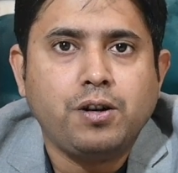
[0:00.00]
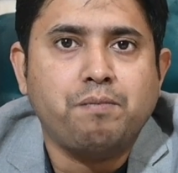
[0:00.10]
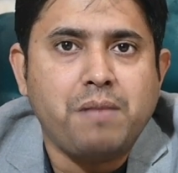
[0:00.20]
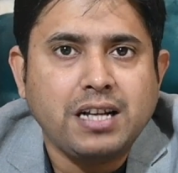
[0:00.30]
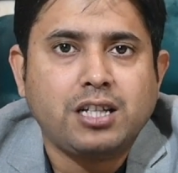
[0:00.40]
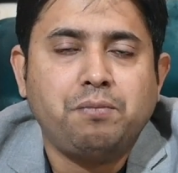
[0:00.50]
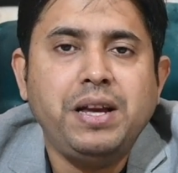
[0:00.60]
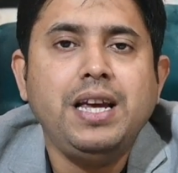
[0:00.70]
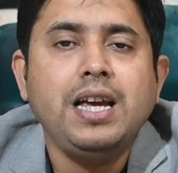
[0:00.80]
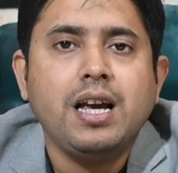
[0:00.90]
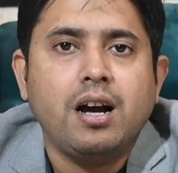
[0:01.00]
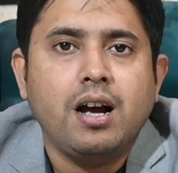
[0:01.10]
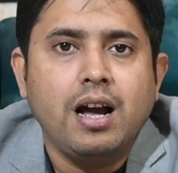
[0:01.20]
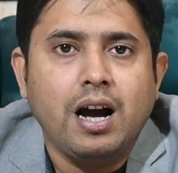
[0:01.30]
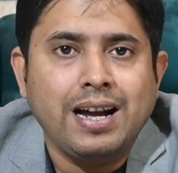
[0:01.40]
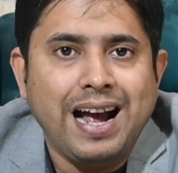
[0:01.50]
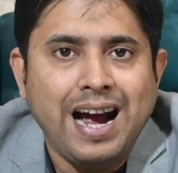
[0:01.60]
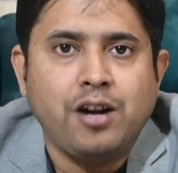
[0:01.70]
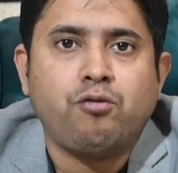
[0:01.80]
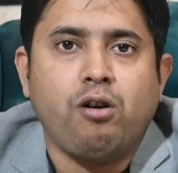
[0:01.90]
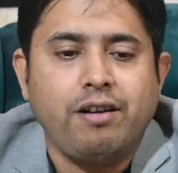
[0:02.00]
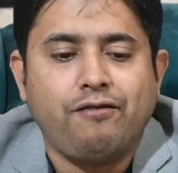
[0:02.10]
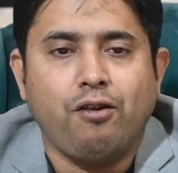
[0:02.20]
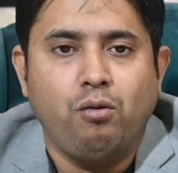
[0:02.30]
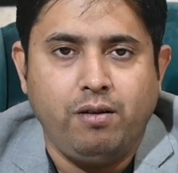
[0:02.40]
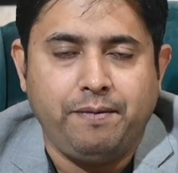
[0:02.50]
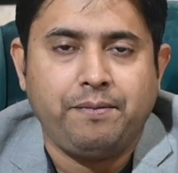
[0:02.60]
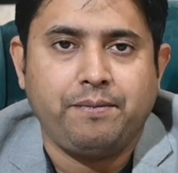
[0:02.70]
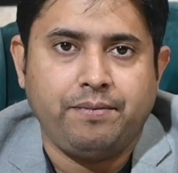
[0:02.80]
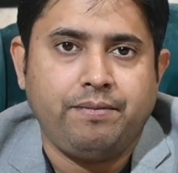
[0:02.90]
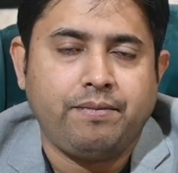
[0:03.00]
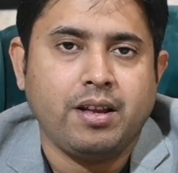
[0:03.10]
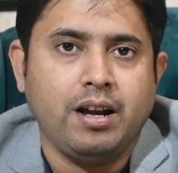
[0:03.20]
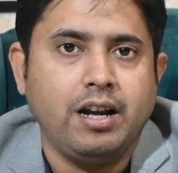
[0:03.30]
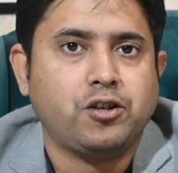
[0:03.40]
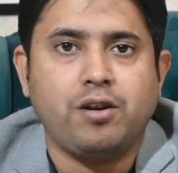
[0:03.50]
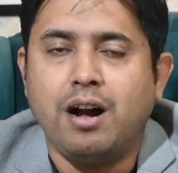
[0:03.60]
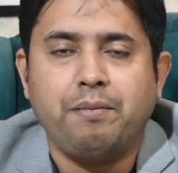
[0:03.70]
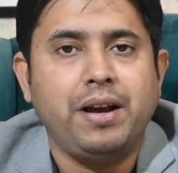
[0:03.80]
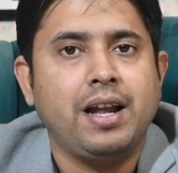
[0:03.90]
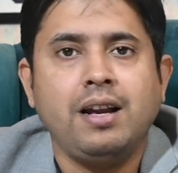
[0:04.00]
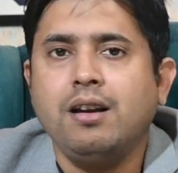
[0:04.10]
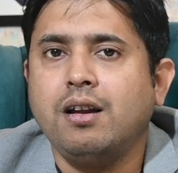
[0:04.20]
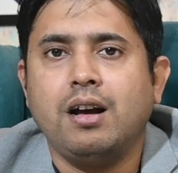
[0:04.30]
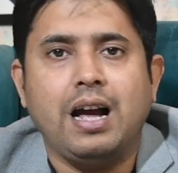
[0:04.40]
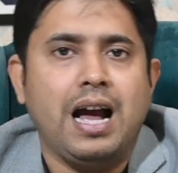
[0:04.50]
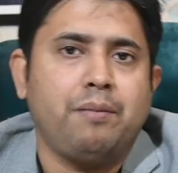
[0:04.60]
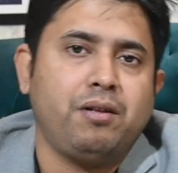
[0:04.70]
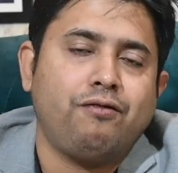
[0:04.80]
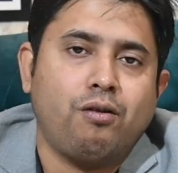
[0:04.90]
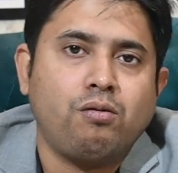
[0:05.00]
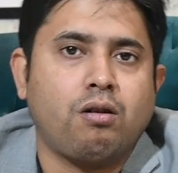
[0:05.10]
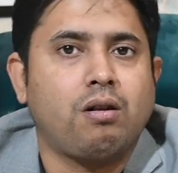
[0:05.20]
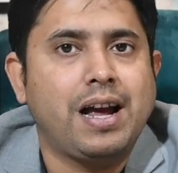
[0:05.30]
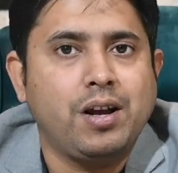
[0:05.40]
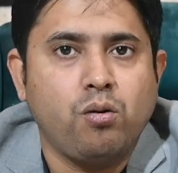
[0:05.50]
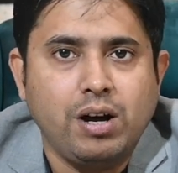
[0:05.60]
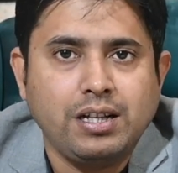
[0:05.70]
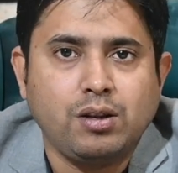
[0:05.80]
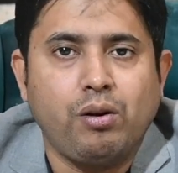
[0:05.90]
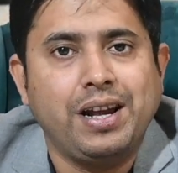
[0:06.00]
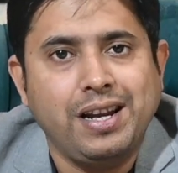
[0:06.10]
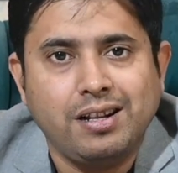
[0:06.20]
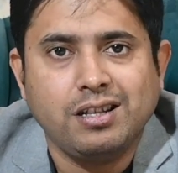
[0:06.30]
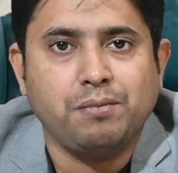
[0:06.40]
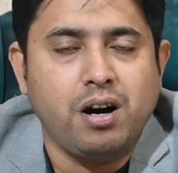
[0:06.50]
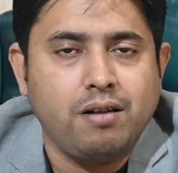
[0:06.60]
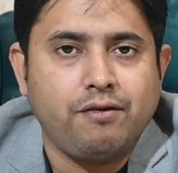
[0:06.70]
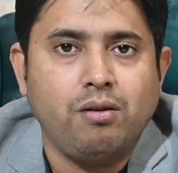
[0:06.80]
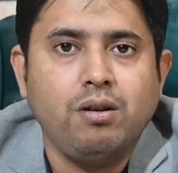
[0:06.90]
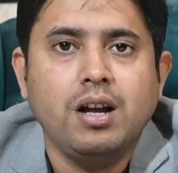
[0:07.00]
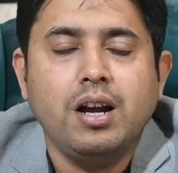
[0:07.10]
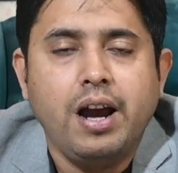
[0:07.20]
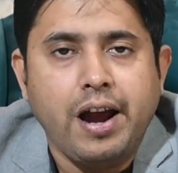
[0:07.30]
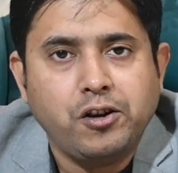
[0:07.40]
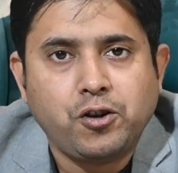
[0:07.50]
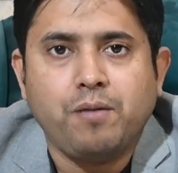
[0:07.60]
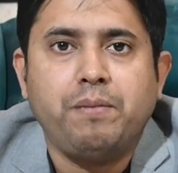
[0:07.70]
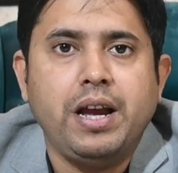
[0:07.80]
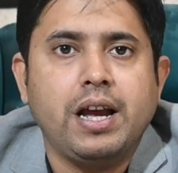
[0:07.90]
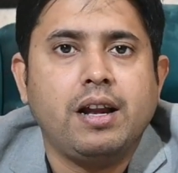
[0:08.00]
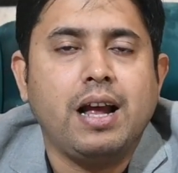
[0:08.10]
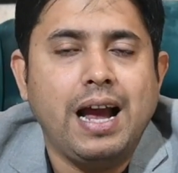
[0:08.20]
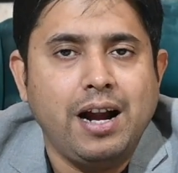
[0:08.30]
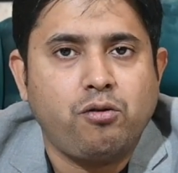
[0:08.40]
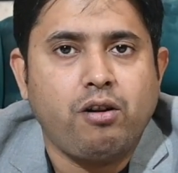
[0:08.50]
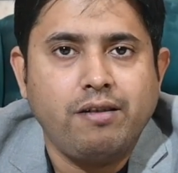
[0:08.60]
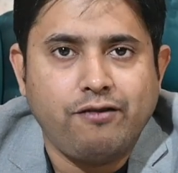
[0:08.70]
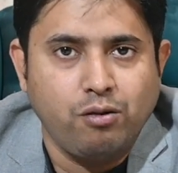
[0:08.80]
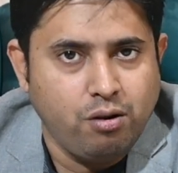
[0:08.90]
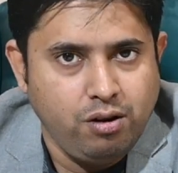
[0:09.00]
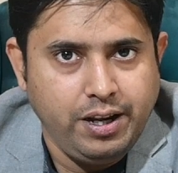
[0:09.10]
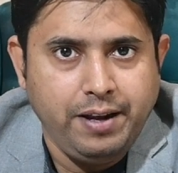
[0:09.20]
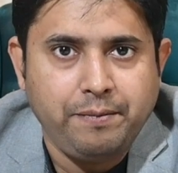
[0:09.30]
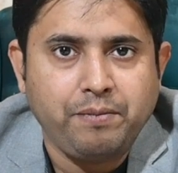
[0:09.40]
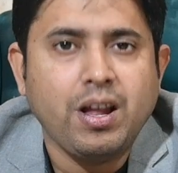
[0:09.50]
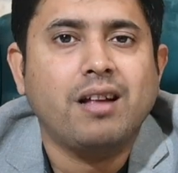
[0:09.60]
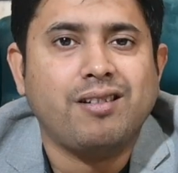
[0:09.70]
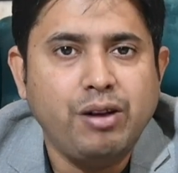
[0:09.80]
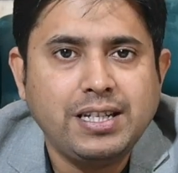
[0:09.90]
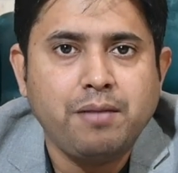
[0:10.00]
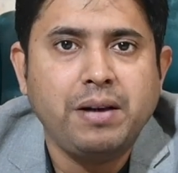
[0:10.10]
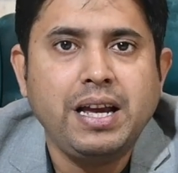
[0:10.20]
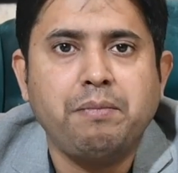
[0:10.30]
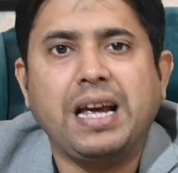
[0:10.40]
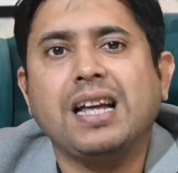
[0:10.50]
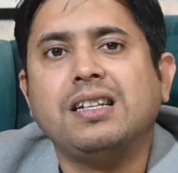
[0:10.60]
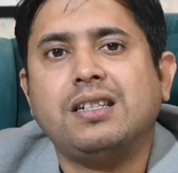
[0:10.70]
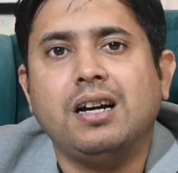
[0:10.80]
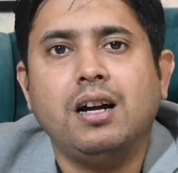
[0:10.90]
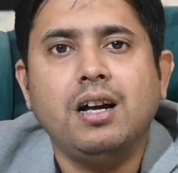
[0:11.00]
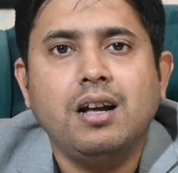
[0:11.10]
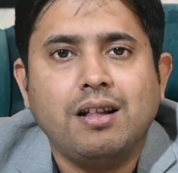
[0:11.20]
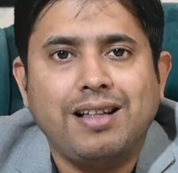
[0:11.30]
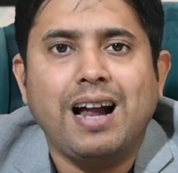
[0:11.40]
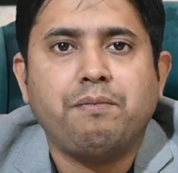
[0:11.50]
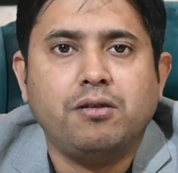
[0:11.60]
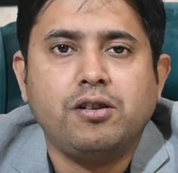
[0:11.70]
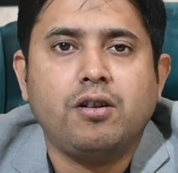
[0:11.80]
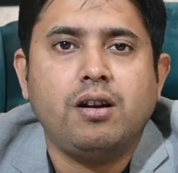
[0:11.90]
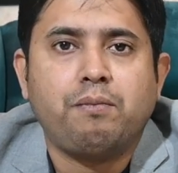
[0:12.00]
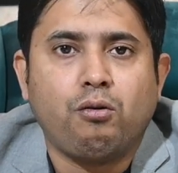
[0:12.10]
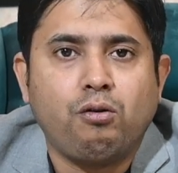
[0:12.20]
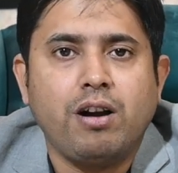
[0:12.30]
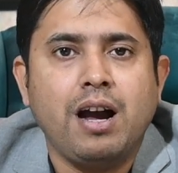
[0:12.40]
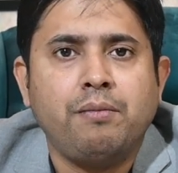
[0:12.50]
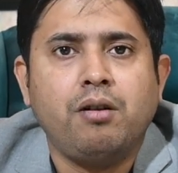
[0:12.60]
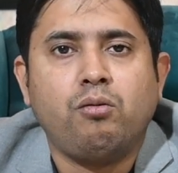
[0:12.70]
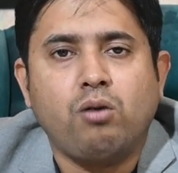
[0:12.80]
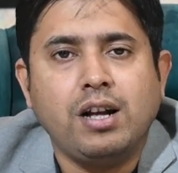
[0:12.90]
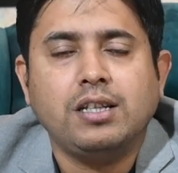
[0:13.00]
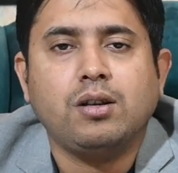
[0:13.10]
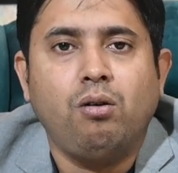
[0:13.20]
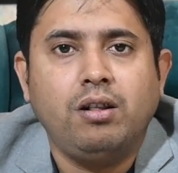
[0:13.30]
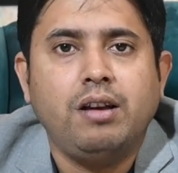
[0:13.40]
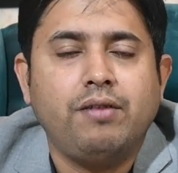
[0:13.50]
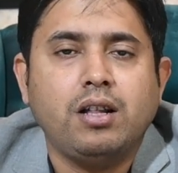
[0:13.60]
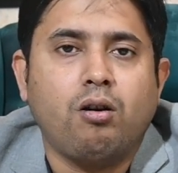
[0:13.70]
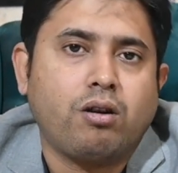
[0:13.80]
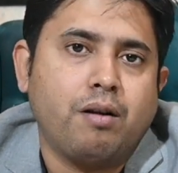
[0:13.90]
must be an Android phone. It should not be an Apple phone or iOS or any other smartphone. It should be an Android phone only. The reason being because that particular program runs only with or